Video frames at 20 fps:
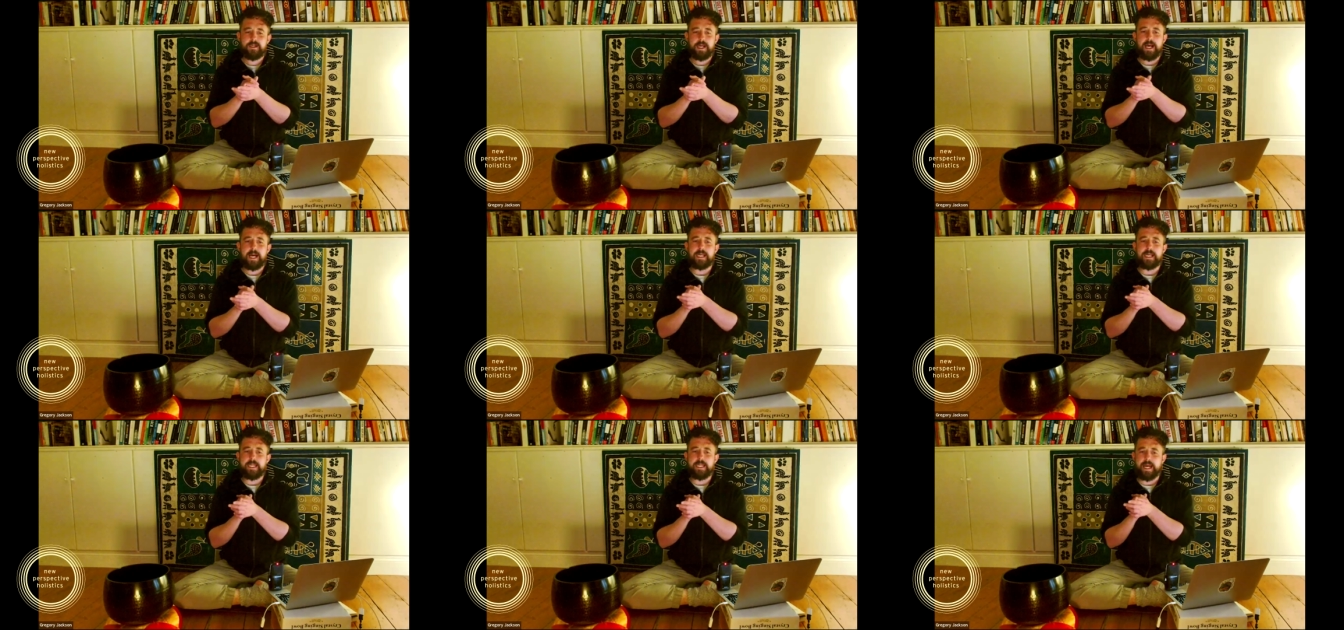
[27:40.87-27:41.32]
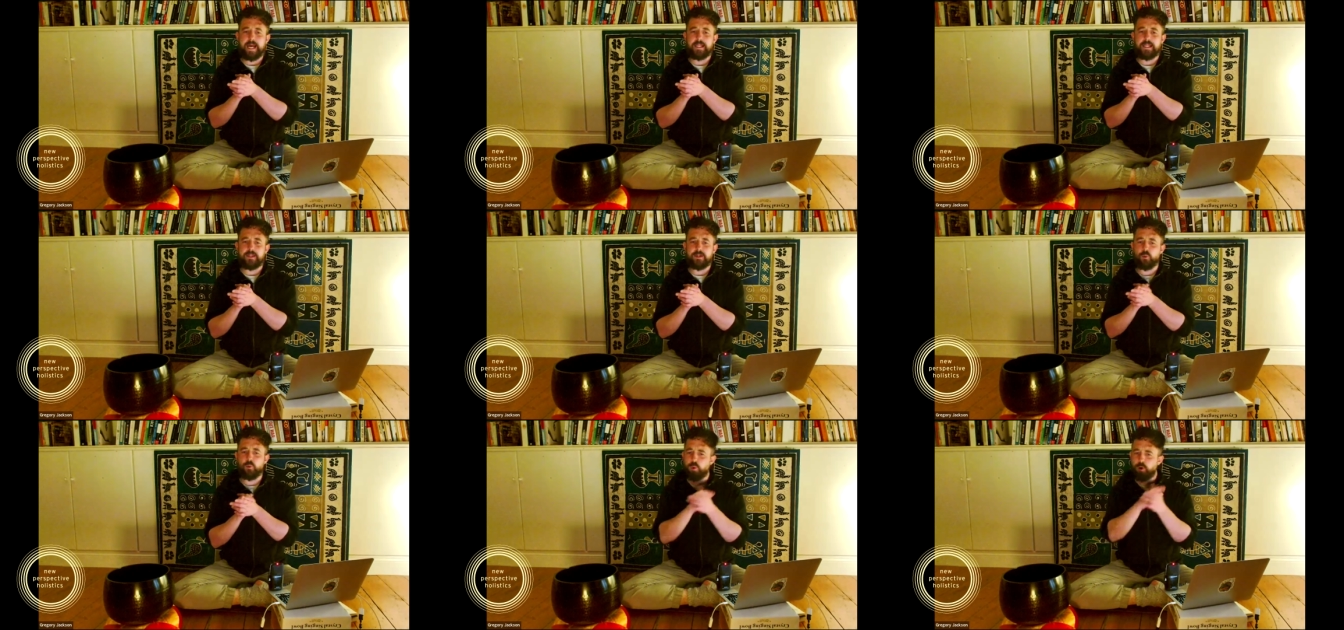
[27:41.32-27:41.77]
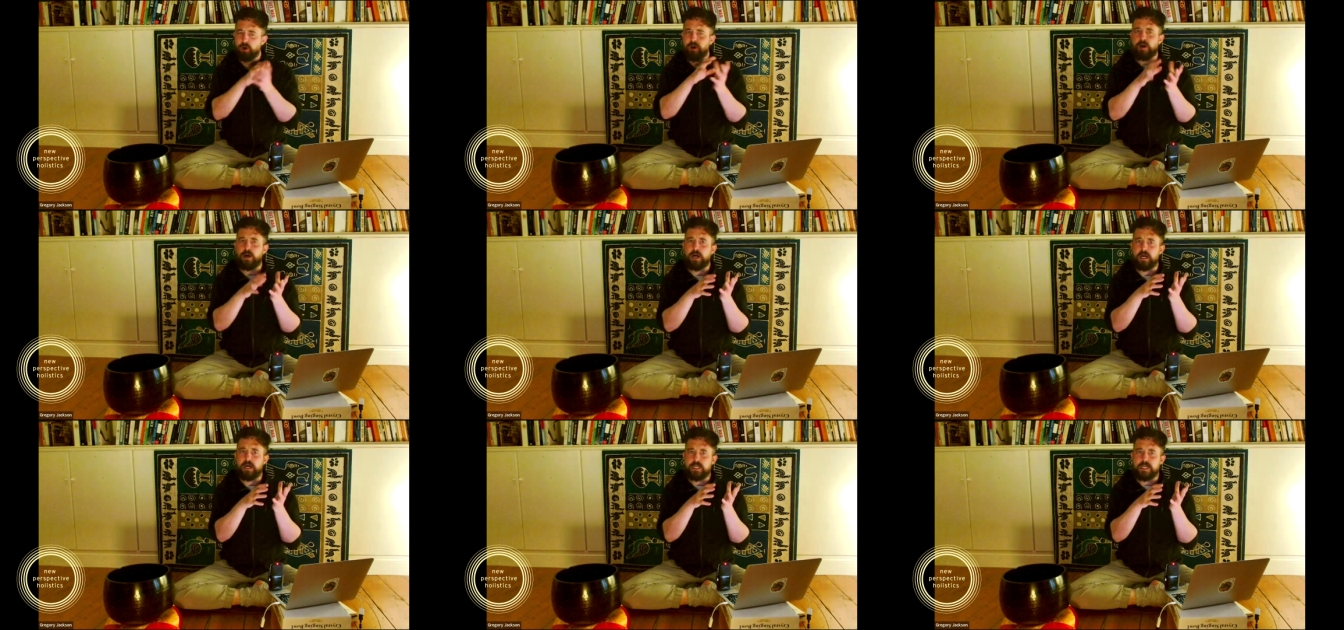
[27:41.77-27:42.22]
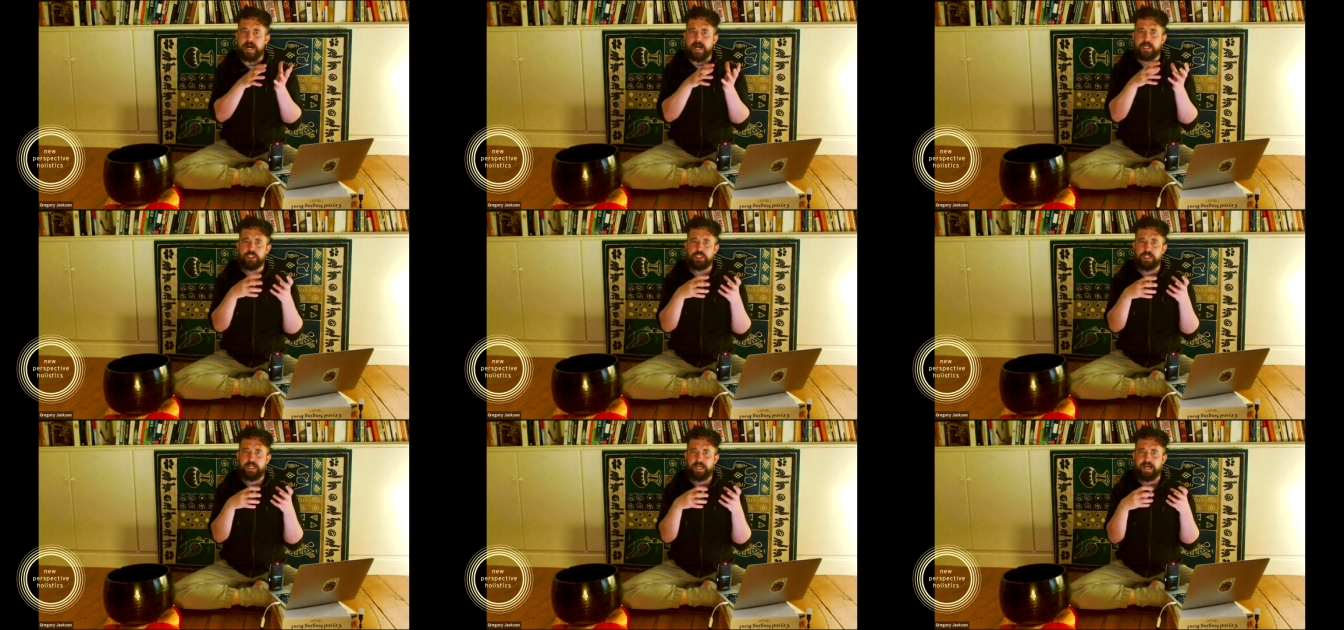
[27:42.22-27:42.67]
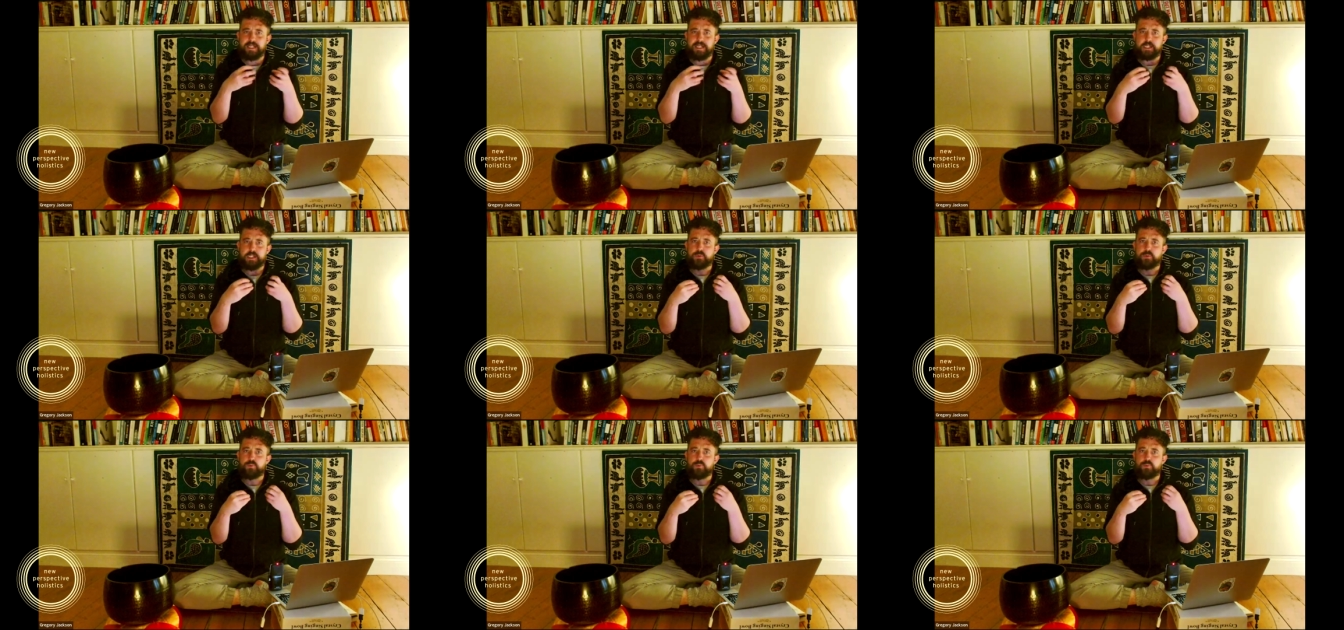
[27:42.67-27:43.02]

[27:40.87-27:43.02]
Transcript: And yet the word actually has its